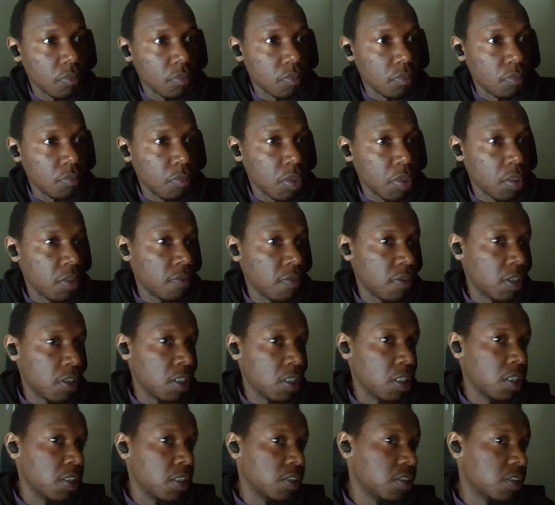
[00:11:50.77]
But
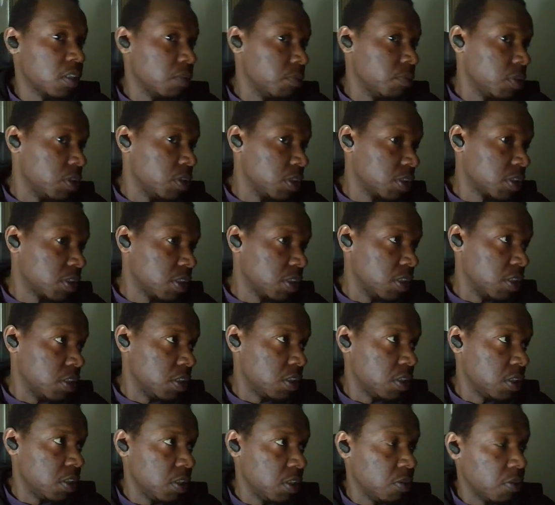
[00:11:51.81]
nevertheless, let me just add it
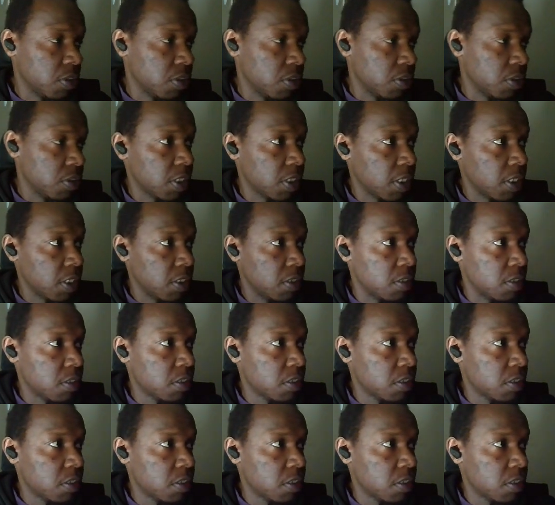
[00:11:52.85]
here on the site.